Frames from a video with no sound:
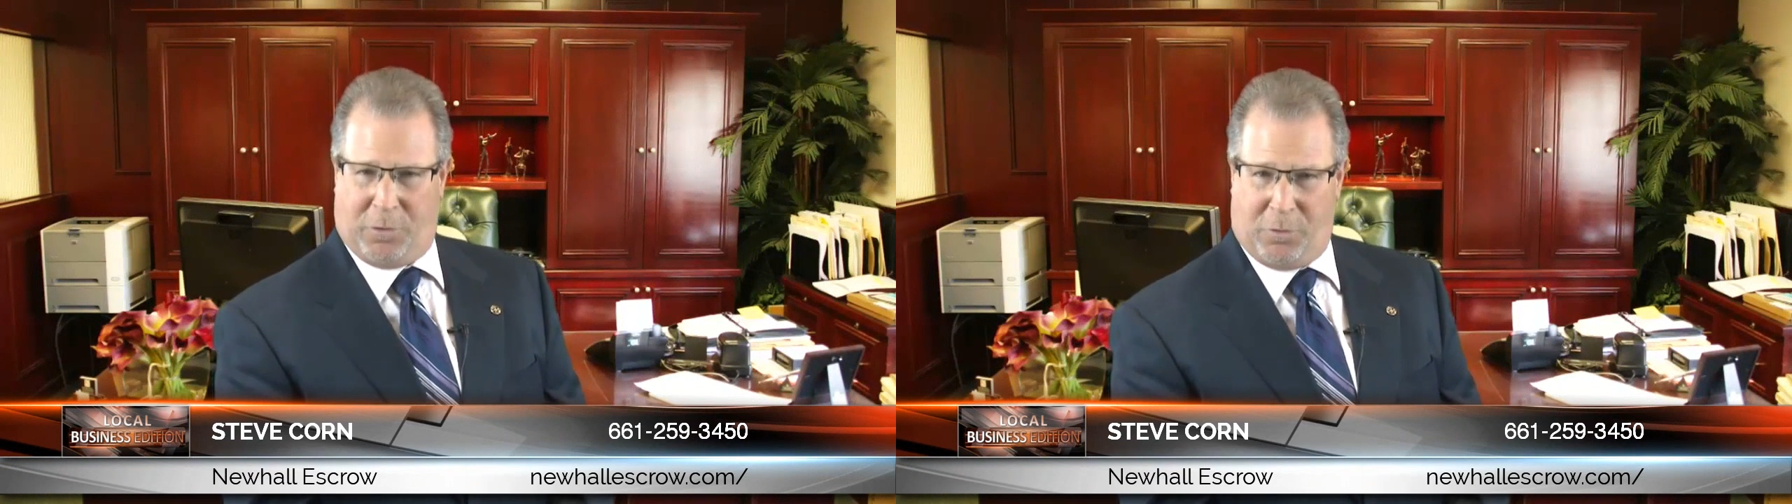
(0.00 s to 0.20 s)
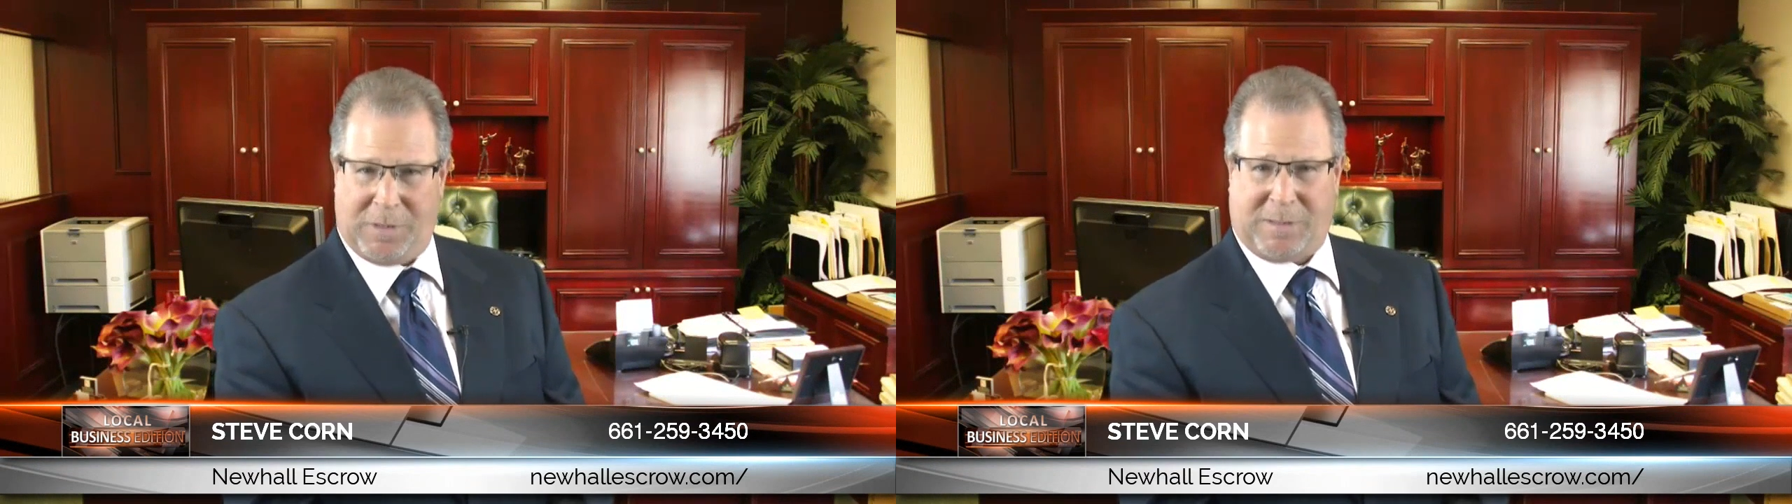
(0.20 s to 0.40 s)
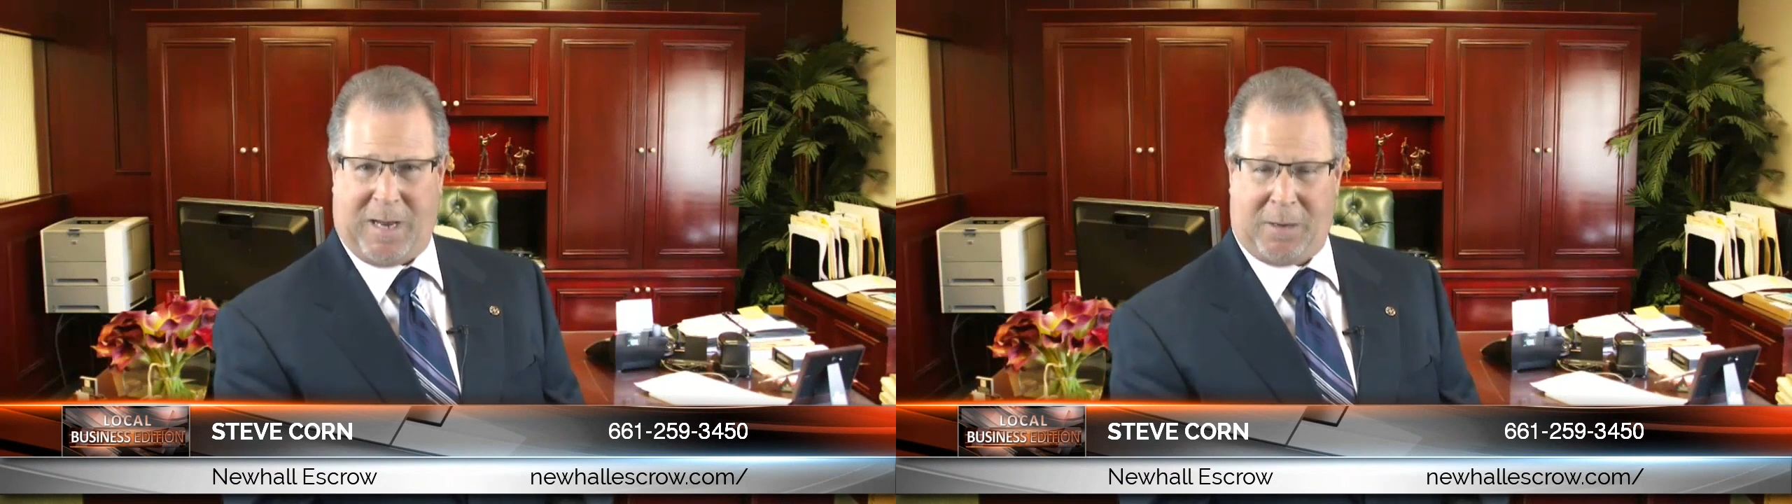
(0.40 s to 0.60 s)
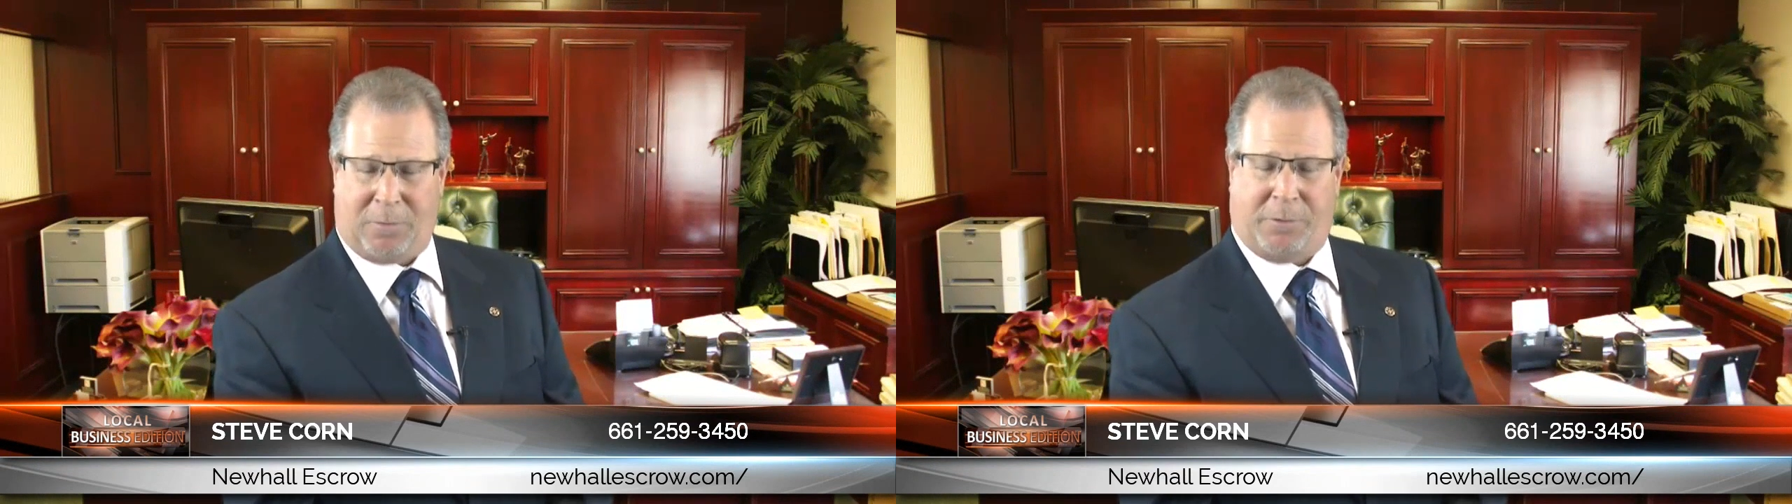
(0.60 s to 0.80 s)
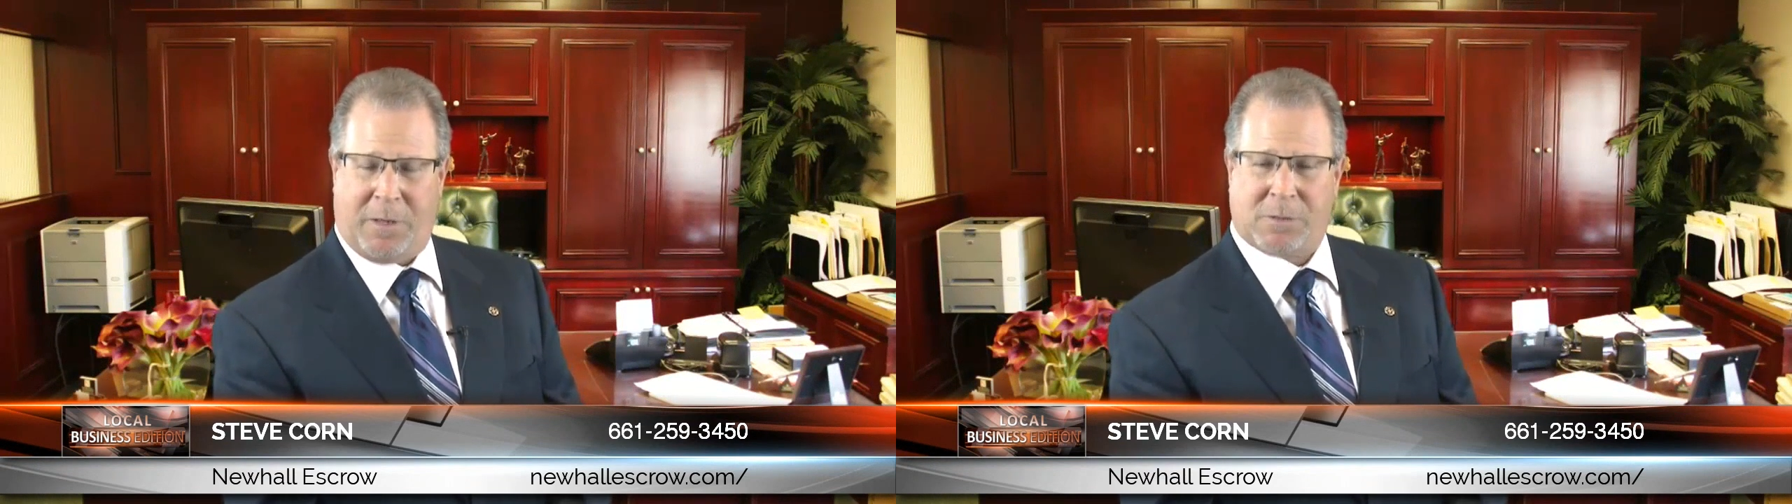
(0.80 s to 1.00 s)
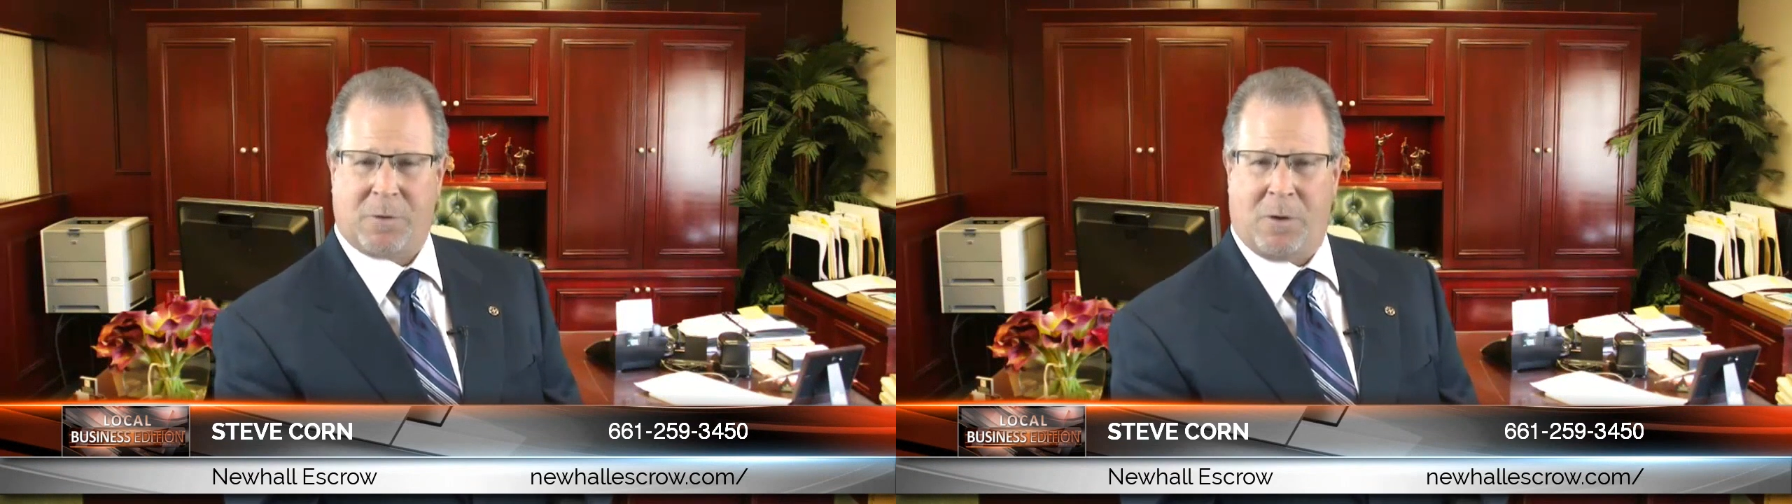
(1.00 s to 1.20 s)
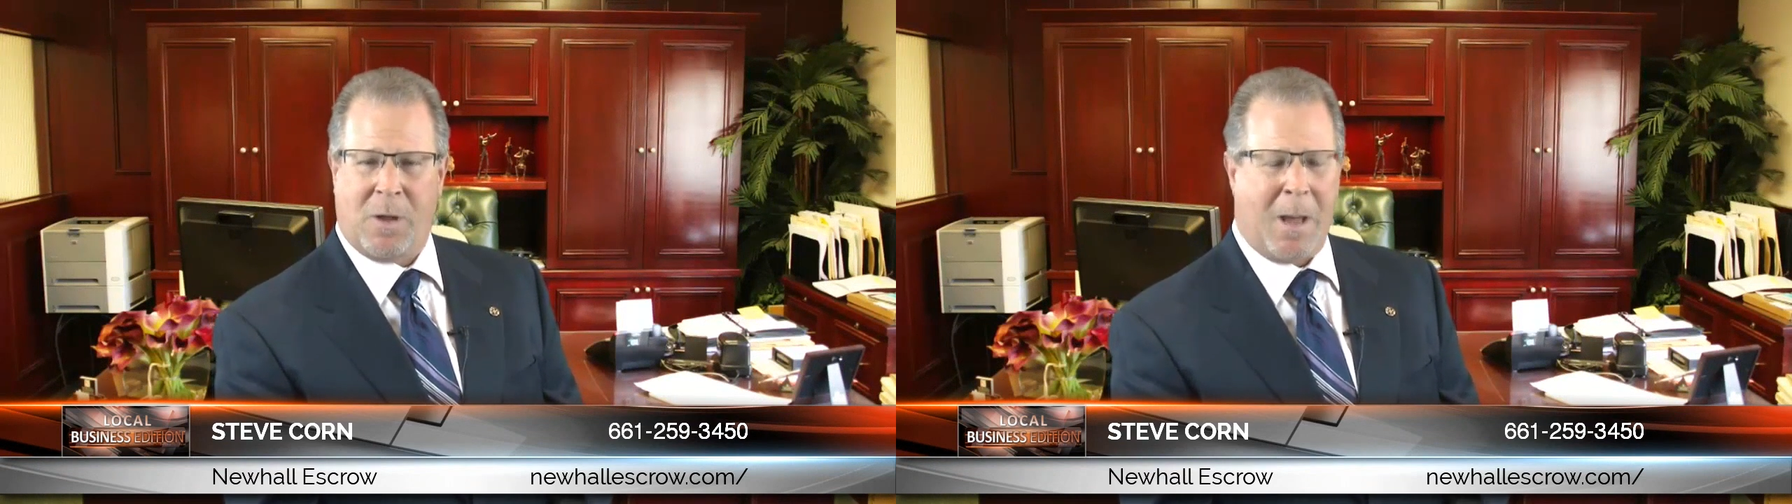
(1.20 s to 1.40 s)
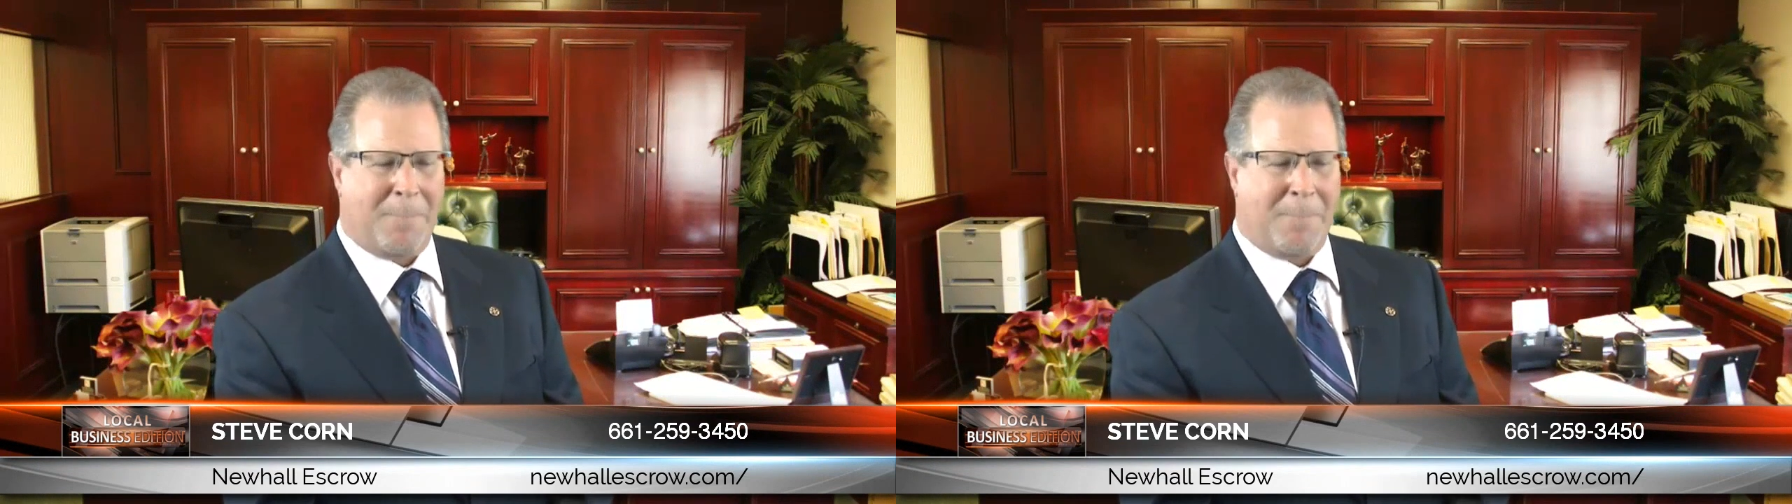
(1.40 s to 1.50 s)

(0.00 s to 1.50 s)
who gets to handle your escrow,